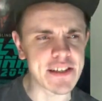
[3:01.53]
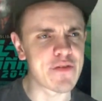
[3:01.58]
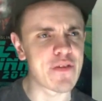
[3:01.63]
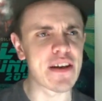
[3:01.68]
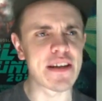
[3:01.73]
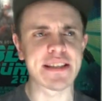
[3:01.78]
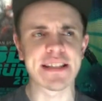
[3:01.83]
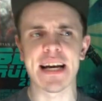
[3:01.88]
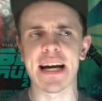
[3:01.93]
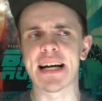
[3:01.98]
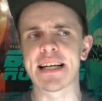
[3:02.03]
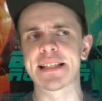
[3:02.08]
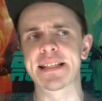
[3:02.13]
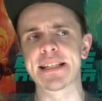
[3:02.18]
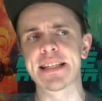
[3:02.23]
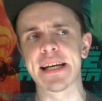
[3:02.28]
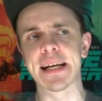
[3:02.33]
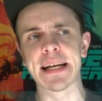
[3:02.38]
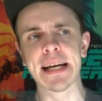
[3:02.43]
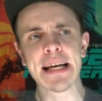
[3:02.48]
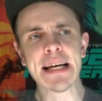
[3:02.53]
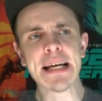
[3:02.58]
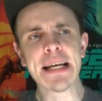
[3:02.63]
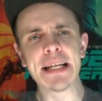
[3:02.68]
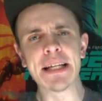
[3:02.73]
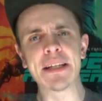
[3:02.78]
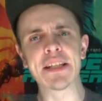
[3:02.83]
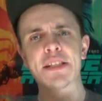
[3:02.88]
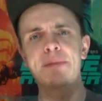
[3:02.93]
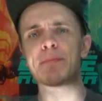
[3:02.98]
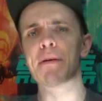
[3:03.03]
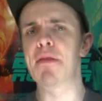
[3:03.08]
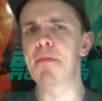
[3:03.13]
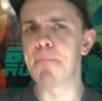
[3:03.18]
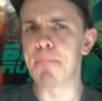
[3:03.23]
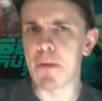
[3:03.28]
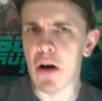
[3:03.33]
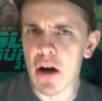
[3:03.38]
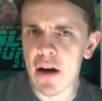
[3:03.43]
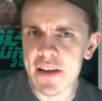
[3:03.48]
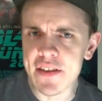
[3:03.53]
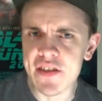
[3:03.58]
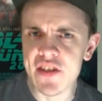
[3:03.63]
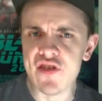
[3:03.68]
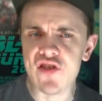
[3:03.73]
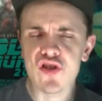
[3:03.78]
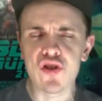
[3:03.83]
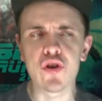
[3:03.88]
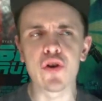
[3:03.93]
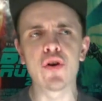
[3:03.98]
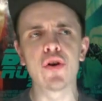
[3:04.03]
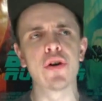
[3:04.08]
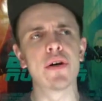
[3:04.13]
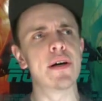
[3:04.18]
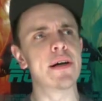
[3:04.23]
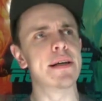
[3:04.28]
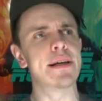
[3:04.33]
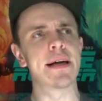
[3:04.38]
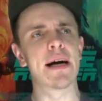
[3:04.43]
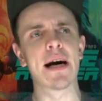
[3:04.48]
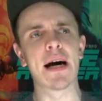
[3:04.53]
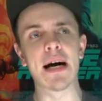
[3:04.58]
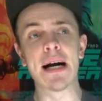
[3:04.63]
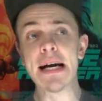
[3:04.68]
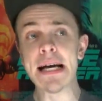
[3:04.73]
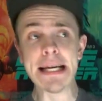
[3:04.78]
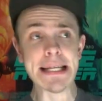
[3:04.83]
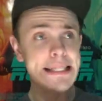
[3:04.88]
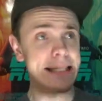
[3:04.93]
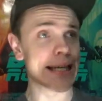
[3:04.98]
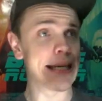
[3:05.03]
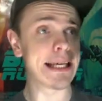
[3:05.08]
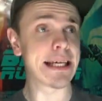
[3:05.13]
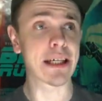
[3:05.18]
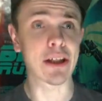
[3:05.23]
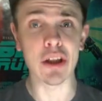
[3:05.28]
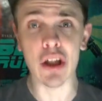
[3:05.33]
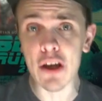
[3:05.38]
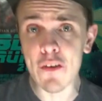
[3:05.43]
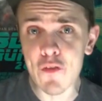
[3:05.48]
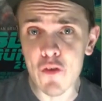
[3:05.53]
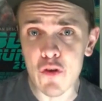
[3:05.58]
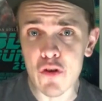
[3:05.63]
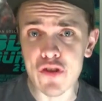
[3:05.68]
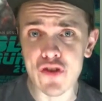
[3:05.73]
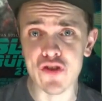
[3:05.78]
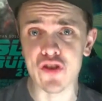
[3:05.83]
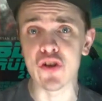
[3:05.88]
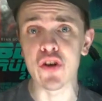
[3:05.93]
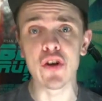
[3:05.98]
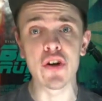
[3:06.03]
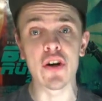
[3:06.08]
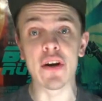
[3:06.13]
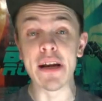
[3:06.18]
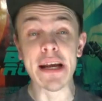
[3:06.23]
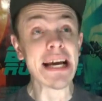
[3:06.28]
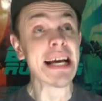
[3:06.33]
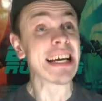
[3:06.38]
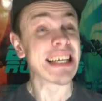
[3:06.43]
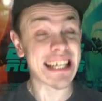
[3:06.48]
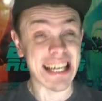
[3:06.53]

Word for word: is fantastic. Elizabeth Moss is good. Uh, Danny Glover's good.